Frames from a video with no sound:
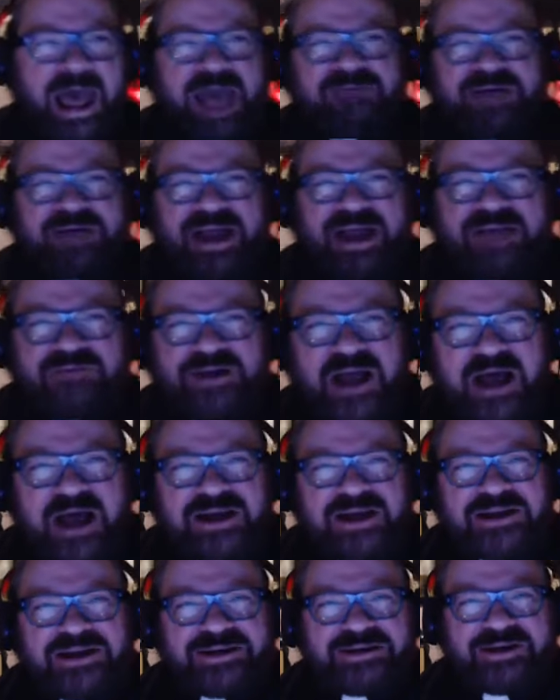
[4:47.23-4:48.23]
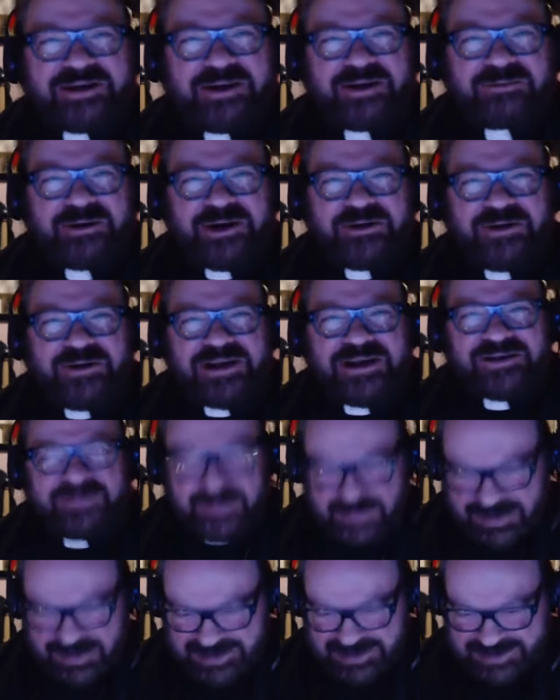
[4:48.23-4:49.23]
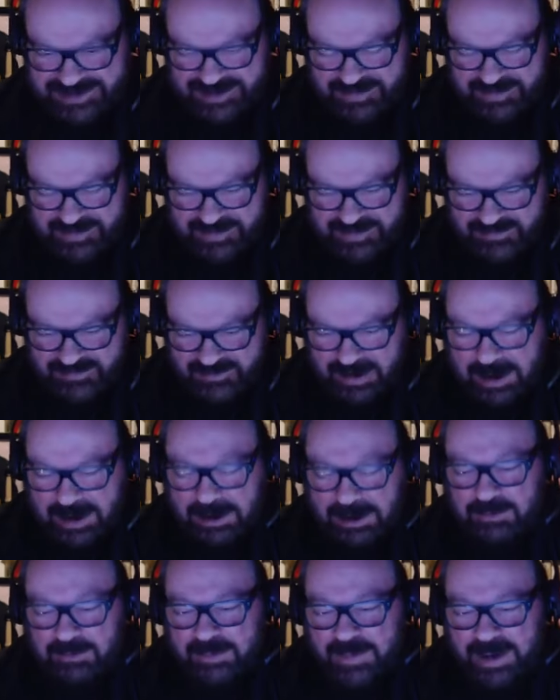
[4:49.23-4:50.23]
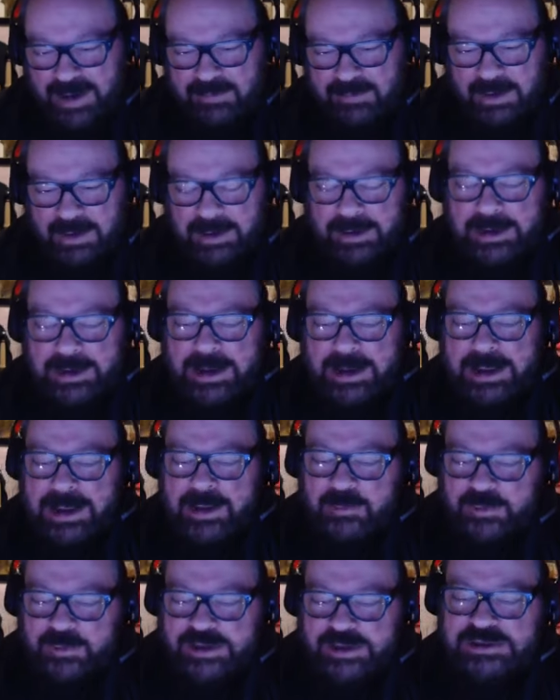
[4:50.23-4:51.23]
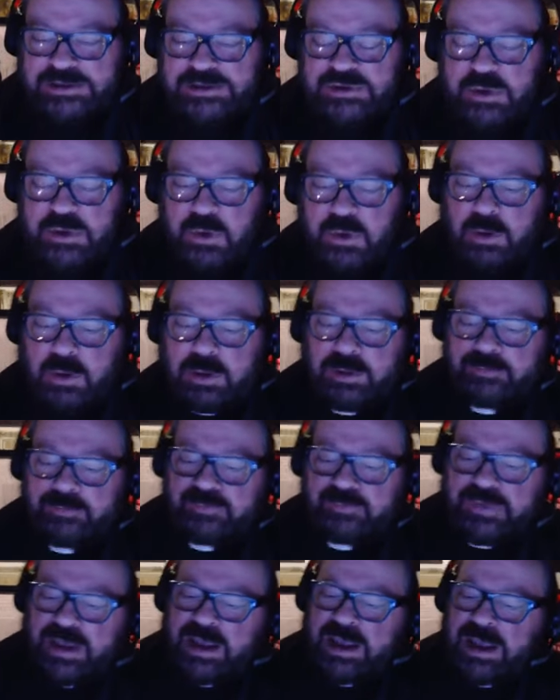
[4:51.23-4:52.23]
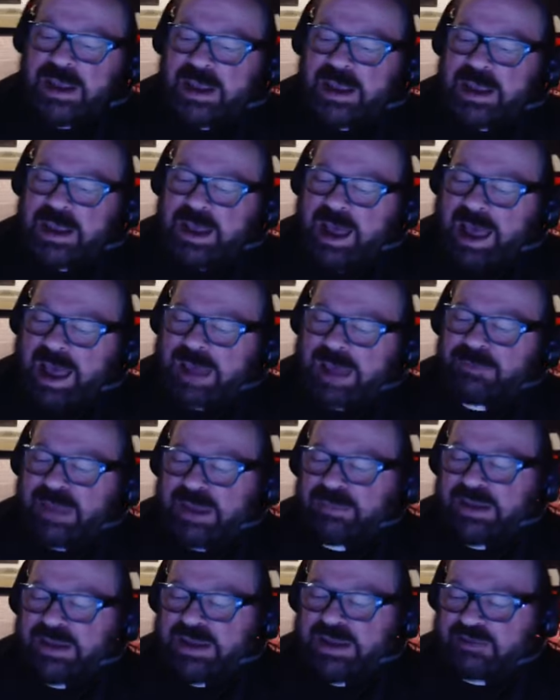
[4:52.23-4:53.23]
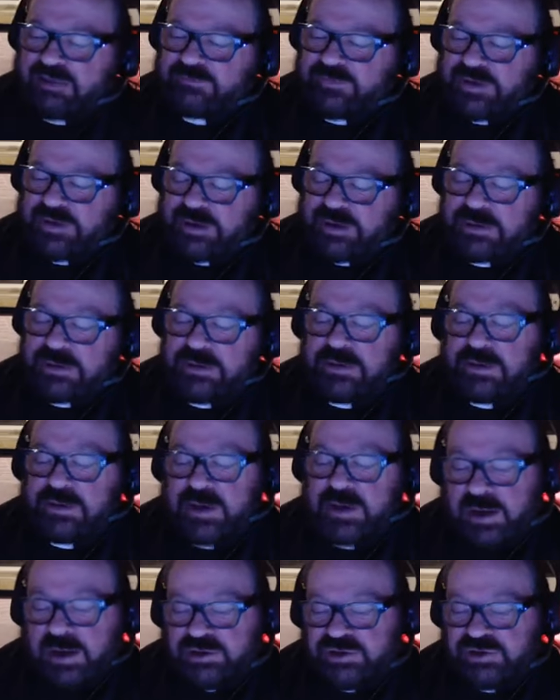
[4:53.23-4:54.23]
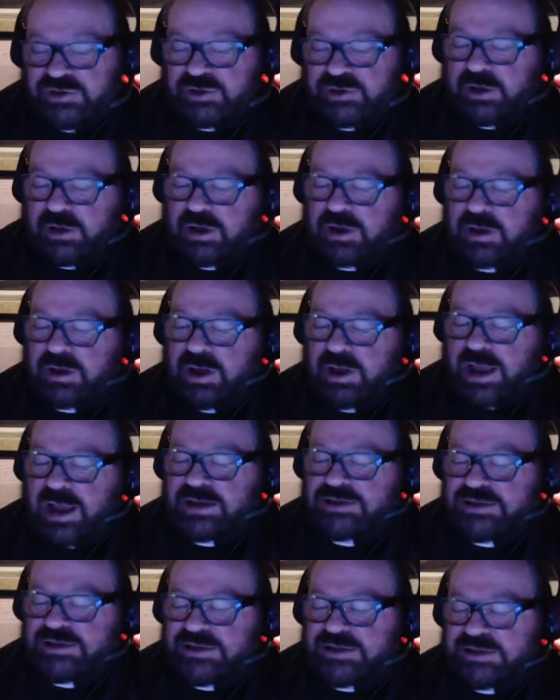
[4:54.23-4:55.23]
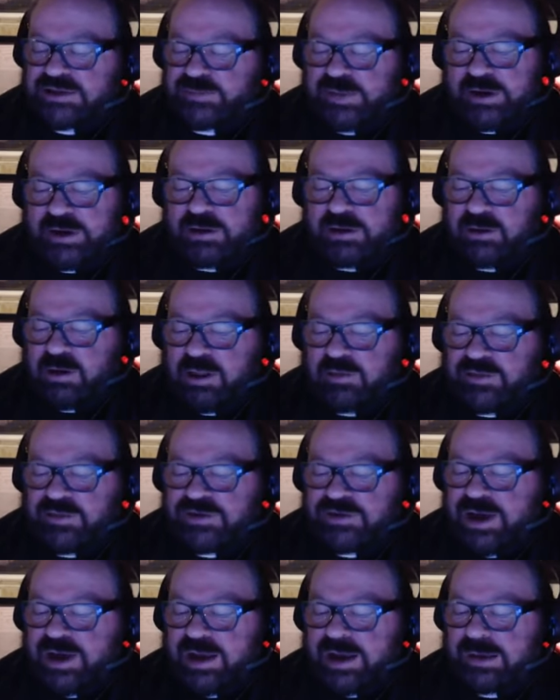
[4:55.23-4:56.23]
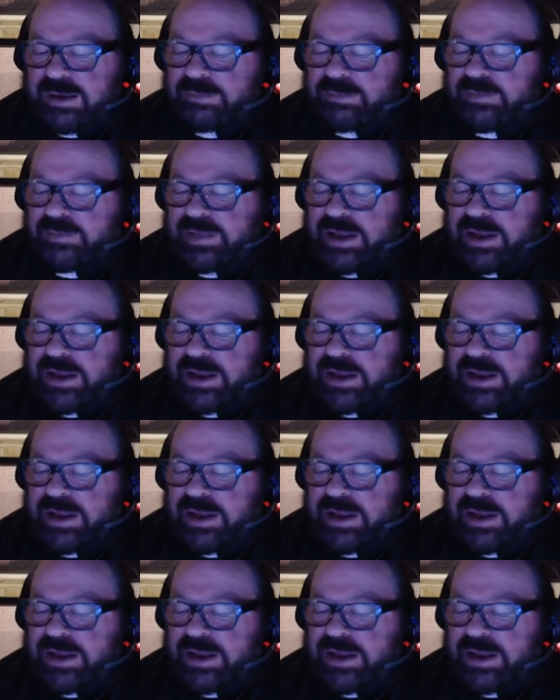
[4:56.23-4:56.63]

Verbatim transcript: Have I ever gotten a, a, request from Mississippi before? I don't remember. Well, this is cool. I may be gifted, not sure. I see spirit all the time.